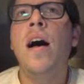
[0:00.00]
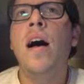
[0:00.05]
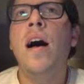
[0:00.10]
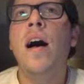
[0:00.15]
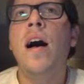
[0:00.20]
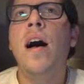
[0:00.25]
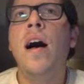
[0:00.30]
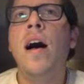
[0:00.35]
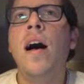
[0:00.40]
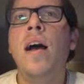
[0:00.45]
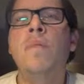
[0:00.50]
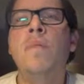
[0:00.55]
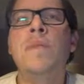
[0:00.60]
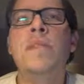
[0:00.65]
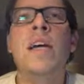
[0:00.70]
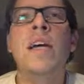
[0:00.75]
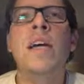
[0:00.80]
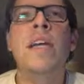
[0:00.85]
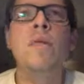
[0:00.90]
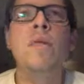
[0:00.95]
I'm
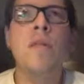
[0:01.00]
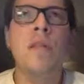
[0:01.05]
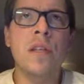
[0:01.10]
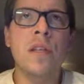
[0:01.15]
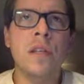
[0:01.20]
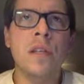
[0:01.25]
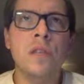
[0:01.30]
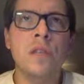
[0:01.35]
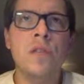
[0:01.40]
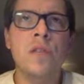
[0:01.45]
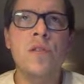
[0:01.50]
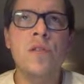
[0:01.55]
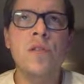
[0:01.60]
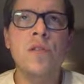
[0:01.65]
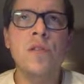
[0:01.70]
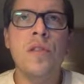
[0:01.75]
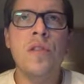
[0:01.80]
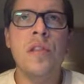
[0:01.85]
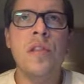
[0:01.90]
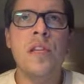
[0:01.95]
siding with
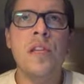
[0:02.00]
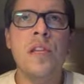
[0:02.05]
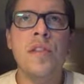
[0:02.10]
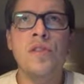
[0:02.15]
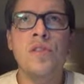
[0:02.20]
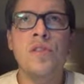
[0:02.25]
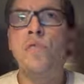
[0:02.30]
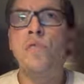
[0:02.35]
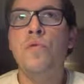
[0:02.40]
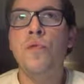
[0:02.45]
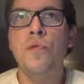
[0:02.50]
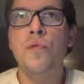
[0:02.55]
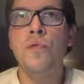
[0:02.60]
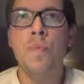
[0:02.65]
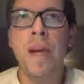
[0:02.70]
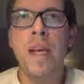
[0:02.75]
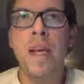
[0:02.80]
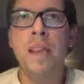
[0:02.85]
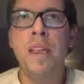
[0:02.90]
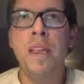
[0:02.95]
the student who
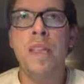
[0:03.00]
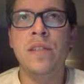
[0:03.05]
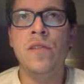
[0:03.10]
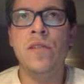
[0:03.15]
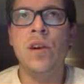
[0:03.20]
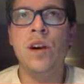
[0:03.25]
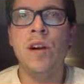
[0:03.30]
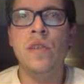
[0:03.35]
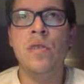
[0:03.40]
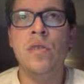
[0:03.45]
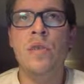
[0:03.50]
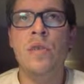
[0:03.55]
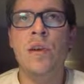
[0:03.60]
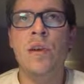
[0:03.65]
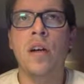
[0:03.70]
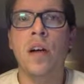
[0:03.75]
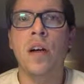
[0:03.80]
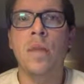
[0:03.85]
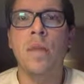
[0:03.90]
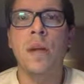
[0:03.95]
made these derogatory
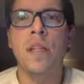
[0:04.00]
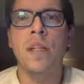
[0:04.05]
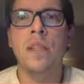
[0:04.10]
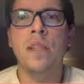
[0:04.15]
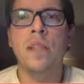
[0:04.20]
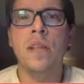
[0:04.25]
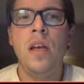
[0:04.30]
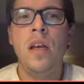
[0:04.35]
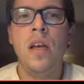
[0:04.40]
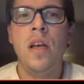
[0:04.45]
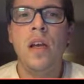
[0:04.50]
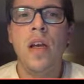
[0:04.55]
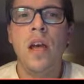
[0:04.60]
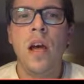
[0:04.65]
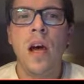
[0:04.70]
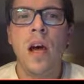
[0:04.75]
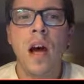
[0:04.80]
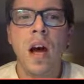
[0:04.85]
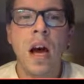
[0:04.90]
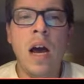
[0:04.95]
comments.
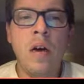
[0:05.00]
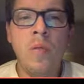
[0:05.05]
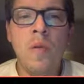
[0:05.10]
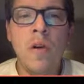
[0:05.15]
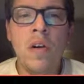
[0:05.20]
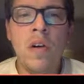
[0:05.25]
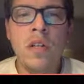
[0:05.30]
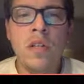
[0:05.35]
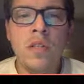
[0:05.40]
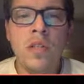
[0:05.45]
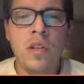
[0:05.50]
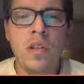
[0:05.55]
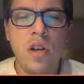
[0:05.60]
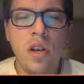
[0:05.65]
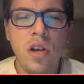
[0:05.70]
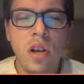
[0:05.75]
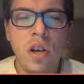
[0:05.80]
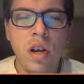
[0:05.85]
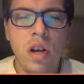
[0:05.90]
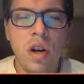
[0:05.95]
I want
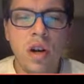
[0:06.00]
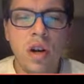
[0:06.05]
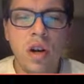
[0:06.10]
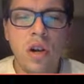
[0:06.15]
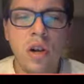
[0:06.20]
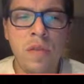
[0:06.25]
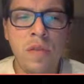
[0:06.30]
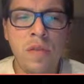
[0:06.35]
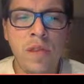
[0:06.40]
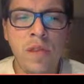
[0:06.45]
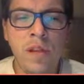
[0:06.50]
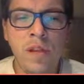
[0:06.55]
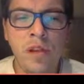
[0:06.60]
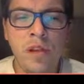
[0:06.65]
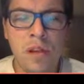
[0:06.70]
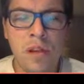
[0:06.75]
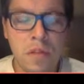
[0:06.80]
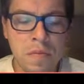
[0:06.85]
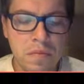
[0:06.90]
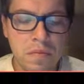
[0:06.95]
her to
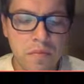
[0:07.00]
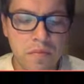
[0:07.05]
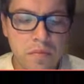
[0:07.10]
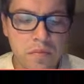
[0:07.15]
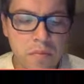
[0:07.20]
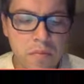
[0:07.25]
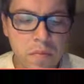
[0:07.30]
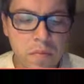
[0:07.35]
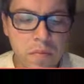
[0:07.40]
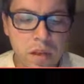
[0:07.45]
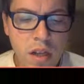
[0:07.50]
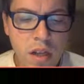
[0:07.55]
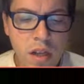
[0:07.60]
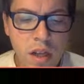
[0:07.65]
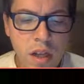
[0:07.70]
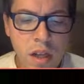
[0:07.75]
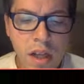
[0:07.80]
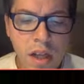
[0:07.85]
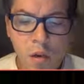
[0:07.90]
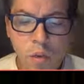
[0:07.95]
feel
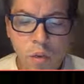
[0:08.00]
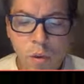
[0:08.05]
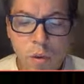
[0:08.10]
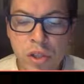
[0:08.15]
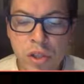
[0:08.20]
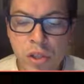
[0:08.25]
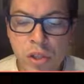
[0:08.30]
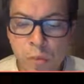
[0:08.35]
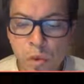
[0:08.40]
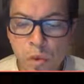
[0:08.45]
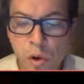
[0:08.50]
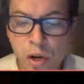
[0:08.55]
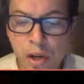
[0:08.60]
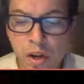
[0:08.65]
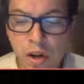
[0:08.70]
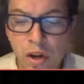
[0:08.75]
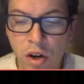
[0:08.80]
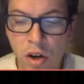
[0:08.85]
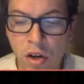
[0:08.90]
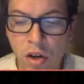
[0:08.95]
like we're
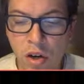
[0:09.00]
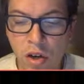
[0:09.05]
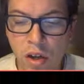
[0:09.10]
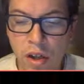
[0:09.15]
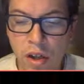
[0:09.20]
supporting her.